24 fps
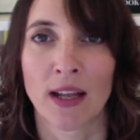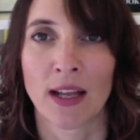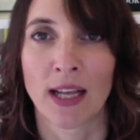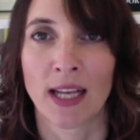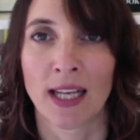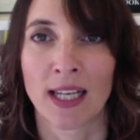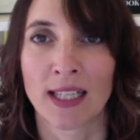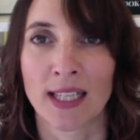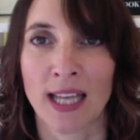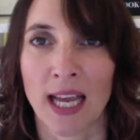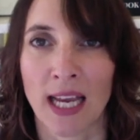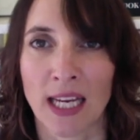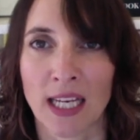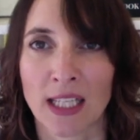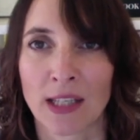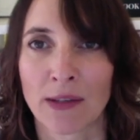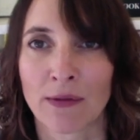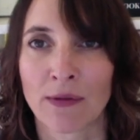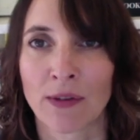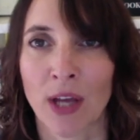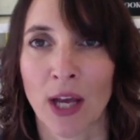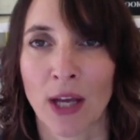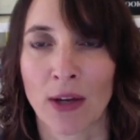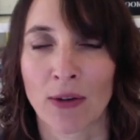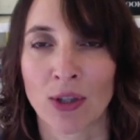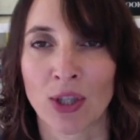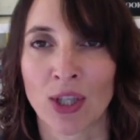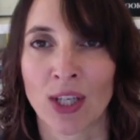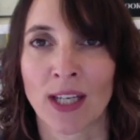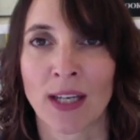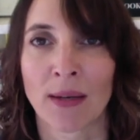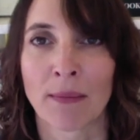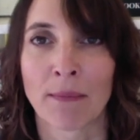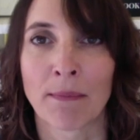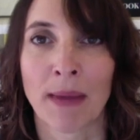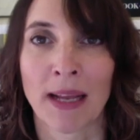Executive
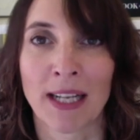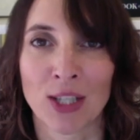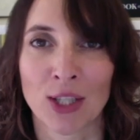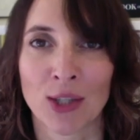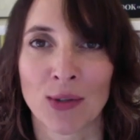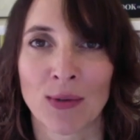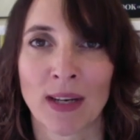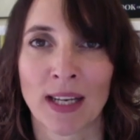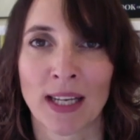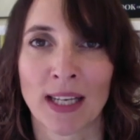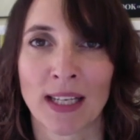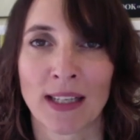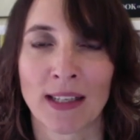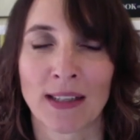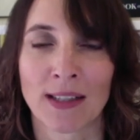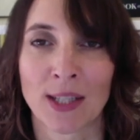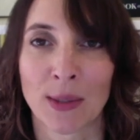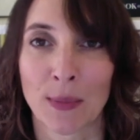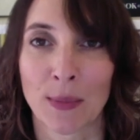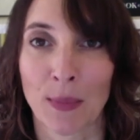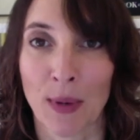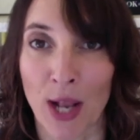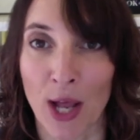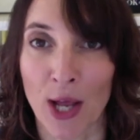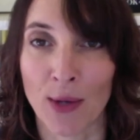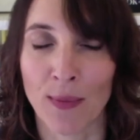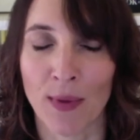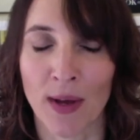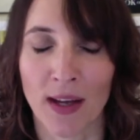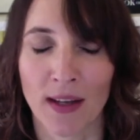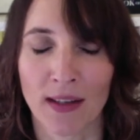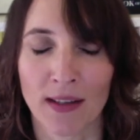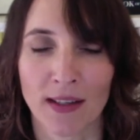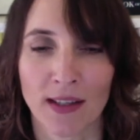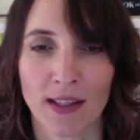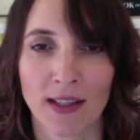Coaching and Mentoring
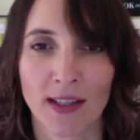Diploma